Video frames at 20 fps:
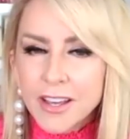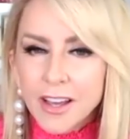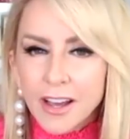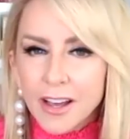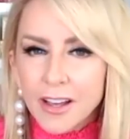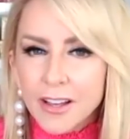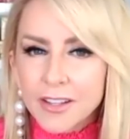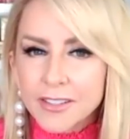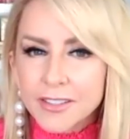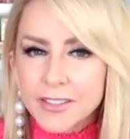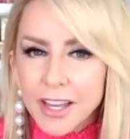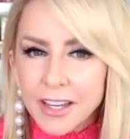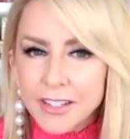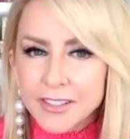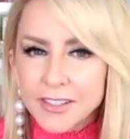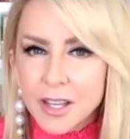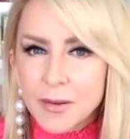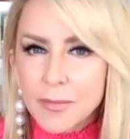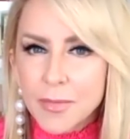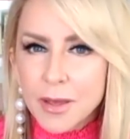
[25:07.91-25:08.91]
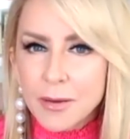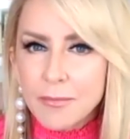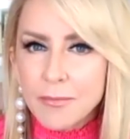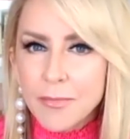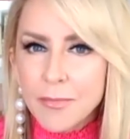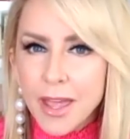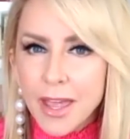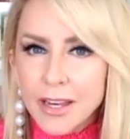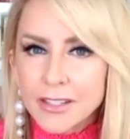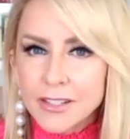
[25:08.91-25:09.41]
uh, sex can be
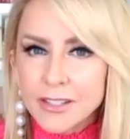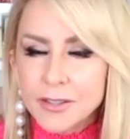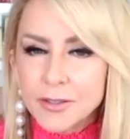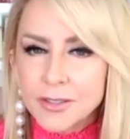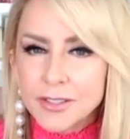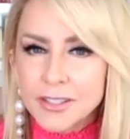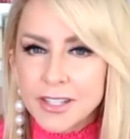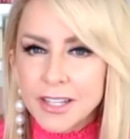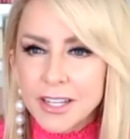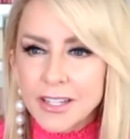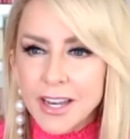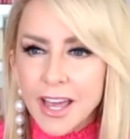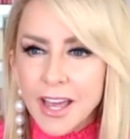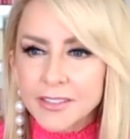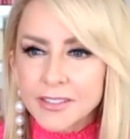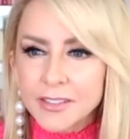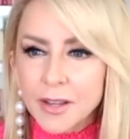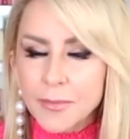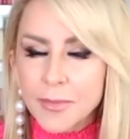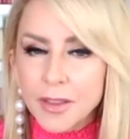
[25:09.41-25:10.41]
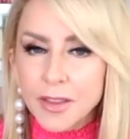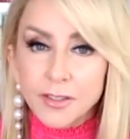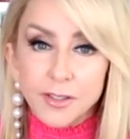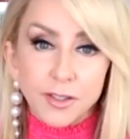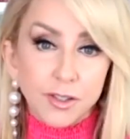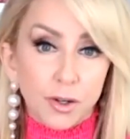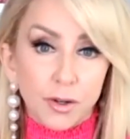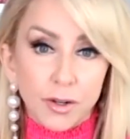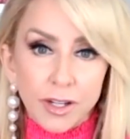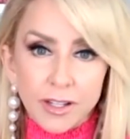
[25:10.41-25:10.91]
made to seen as something that's
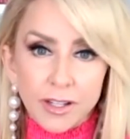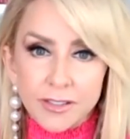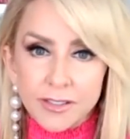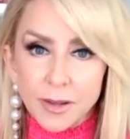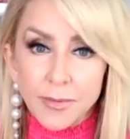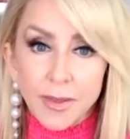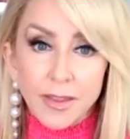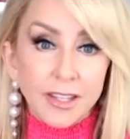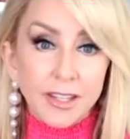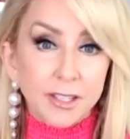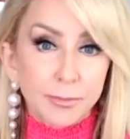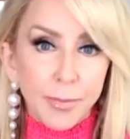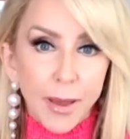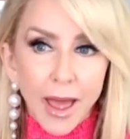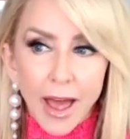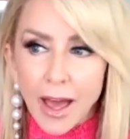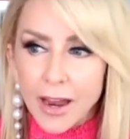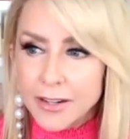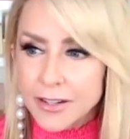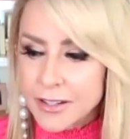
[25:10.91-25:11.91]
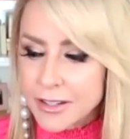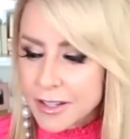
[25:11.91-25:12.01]
dirty, something that's bad.